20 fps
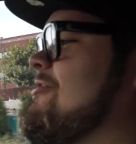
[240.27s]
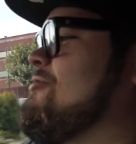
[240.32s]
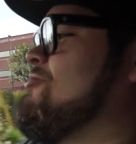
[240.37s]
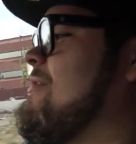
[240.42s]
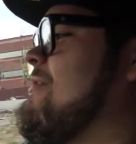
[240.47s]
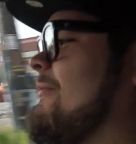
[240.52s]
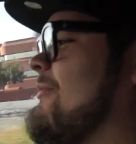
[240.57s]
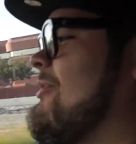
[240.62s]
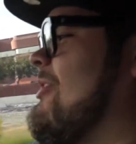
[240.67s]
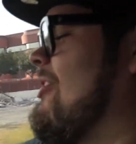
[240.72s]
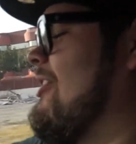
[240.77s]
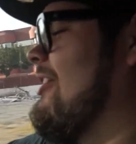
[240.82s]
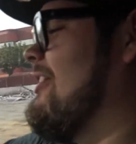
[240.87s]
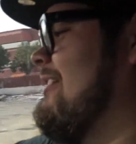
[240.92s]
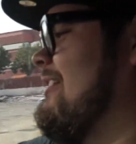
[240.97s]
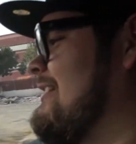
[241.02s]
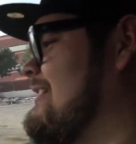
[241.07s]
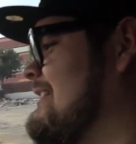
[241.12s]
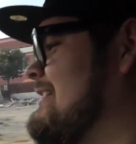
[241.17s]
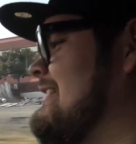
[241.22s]
drift
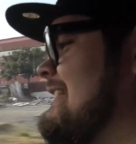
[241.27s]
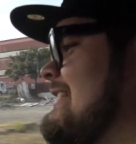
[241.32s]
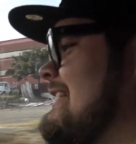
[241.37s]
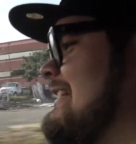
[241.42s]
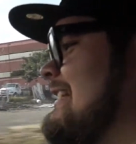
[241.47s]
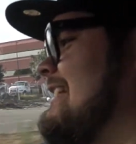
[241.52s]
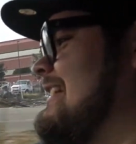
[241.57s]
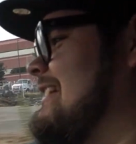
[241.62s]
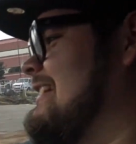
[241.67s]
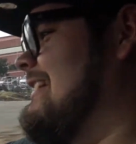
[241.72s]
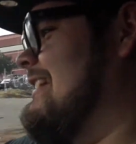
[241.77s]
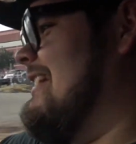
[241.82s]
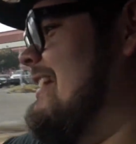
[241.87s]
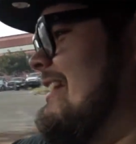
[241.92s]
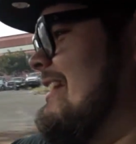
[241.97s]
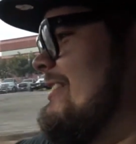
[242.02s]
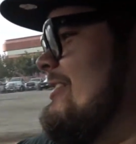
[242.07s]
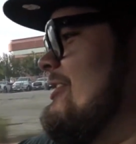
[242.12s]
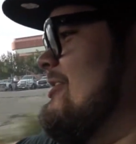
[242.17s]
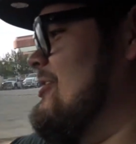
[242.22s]
car.
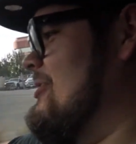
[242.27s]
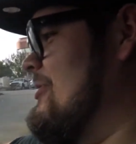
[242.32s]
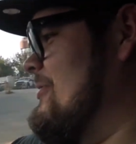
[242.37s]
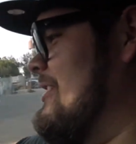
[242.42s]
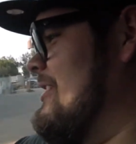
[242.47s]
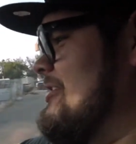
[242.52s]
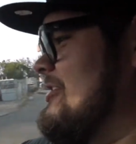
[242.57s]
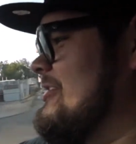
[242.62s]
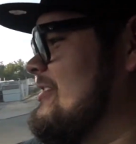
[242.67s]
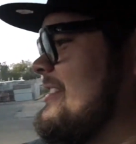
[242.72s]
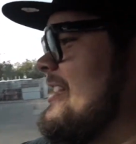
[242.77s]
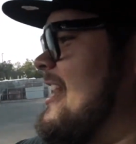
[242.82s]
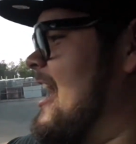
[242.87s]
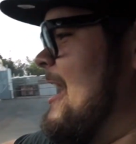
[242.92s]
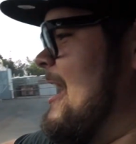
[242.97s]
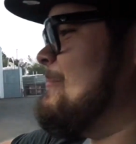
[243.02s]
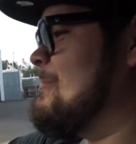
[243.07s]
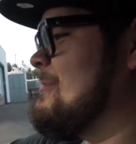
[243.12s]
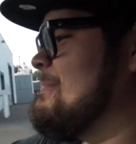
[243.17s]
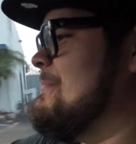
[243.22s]
And you know, it just
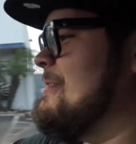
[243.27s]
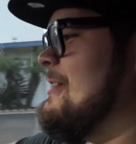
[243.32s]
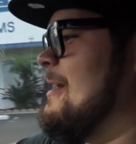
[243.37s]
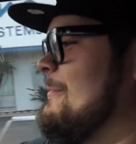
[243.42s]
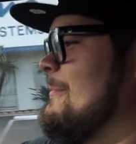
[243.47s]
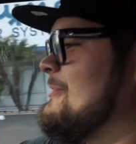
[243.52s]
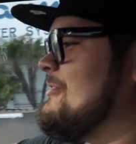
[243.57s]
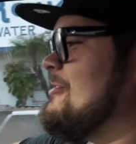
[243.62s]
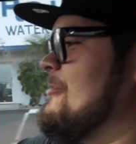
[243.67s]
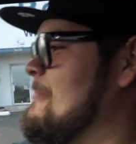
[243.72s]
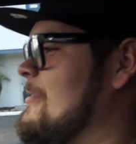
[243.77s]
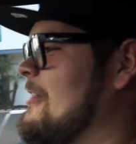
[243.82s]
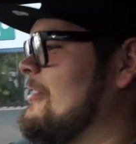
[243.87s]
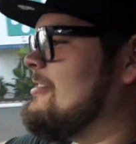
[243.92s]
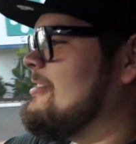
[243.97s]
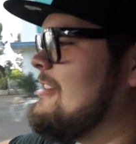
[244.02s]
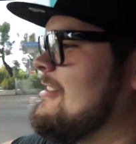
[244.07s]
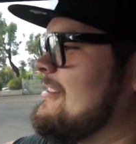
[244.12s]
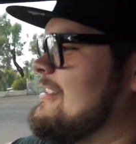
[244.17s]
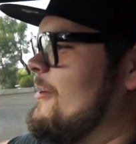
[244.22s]
hypes me up so
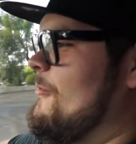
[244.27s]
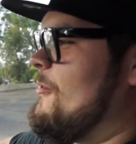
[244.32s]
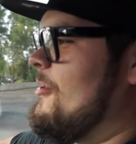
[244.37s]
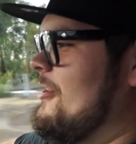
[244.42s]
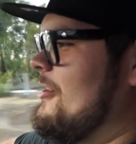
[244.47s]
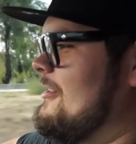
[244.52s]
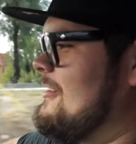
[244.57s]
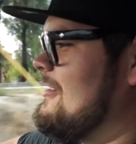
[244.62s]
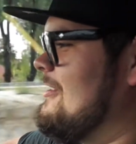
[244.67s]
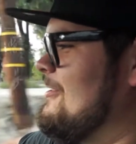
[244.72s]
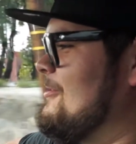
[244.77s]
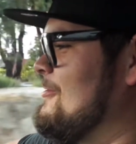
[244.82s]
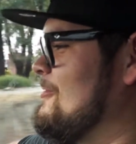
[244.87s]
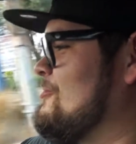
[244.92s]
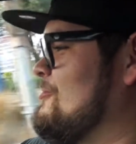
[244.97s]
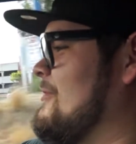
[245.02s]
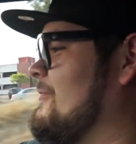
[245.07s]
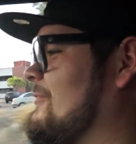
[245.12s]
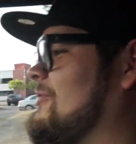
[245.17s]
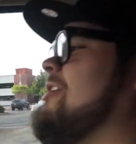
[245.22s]
much because I wanted to do a drift